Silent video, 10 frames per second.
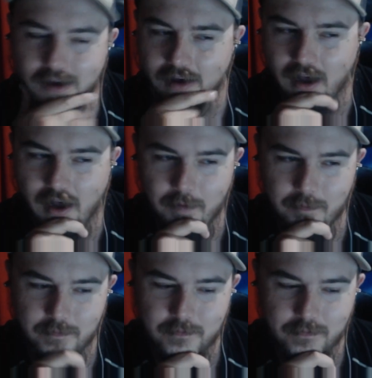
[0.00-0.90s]

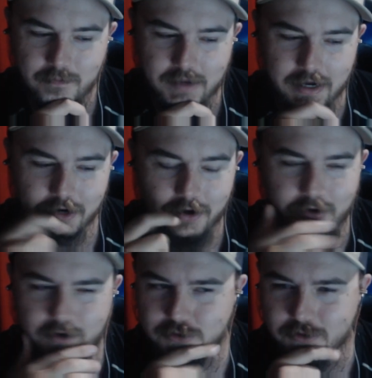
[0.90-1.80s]
Um, and uh,
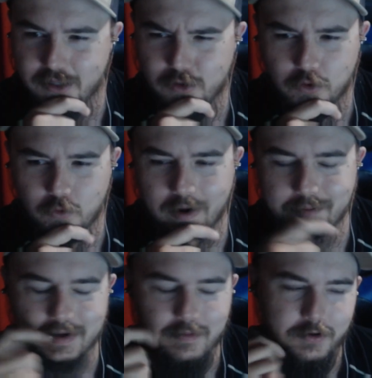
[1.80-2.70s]
also, yeah, the, the white
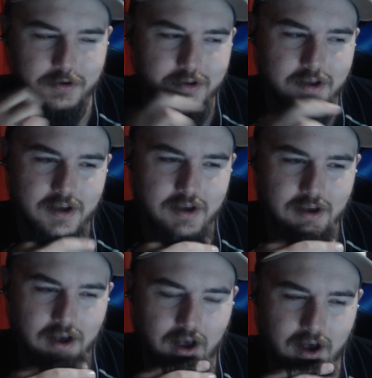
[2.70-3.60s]
people,
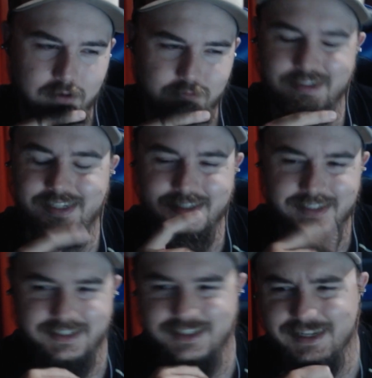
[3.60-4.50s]
um,
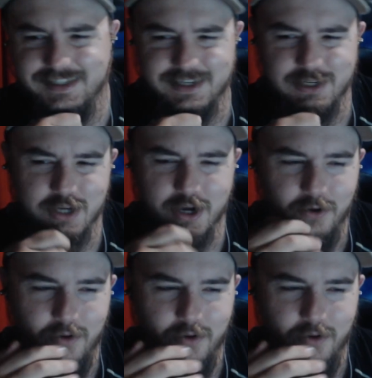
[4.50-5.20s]
yes and no.